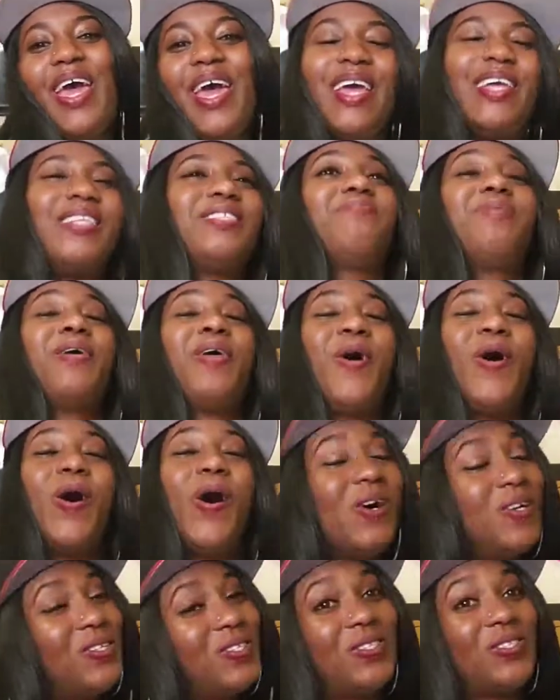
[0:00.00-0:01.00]
It may
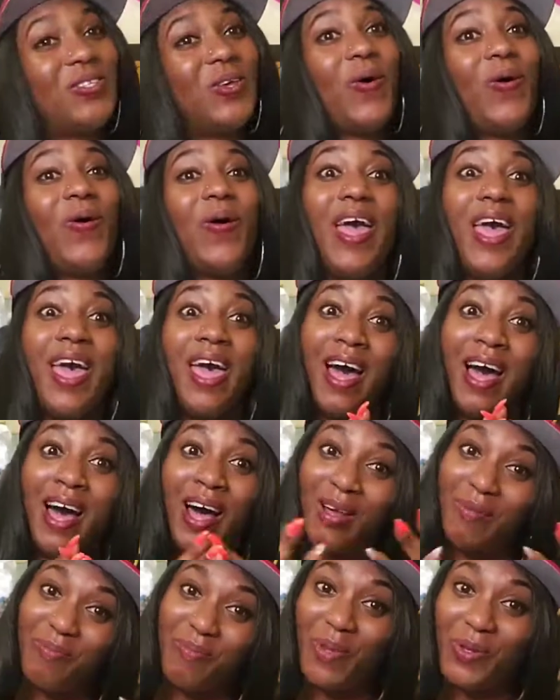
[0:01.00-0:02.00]
also
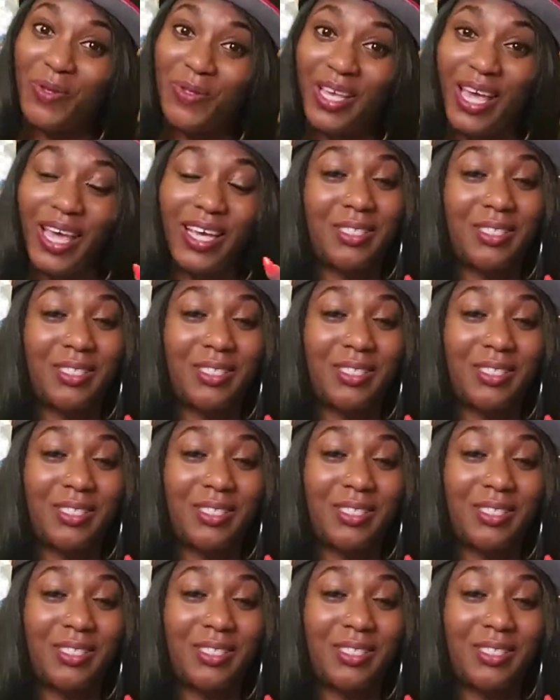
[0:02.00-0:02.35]
help you to